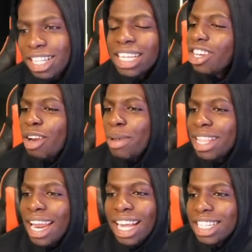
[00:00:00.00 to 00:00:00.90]
that's gonna be
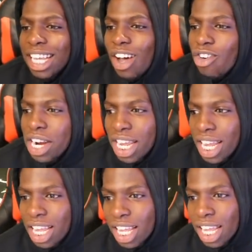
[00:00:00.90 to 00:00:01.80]
dead. I can tell
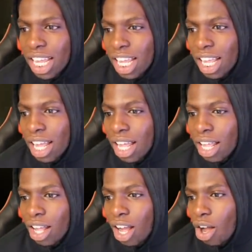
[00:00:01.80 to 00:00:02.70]
already.
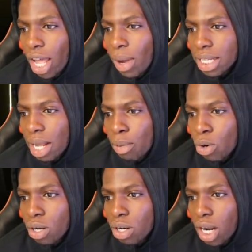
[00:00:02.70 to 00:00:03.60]
Okay, wait, is that
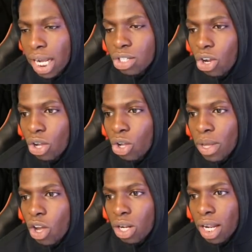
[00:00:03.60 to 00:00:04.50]
board? No, it's not. Who
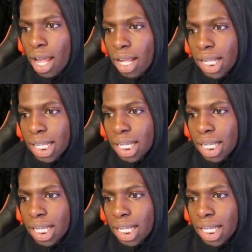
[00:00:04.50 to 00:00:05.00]
we got there?